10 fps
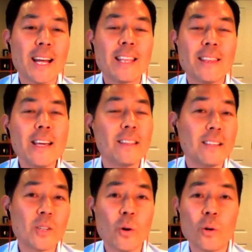And I think
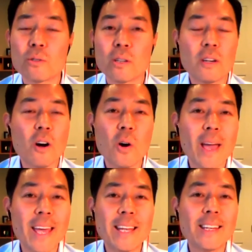these goals go
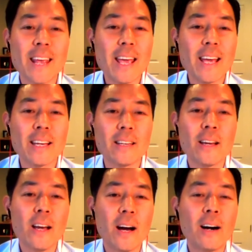hand in
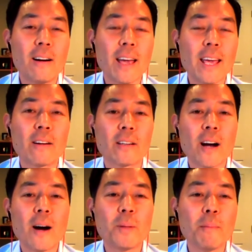hand and are
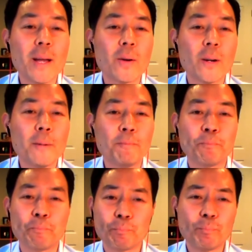complementary.
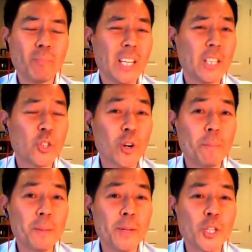The
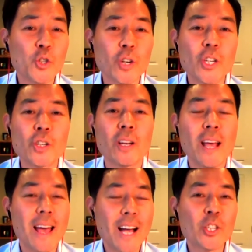Trump administration
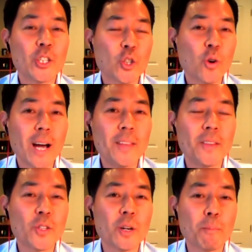actually tried
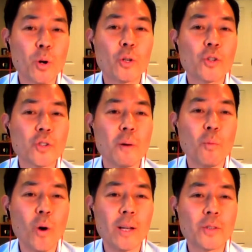this approach
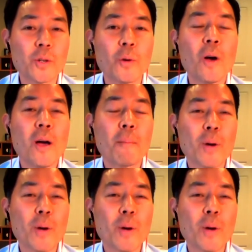somewhat. So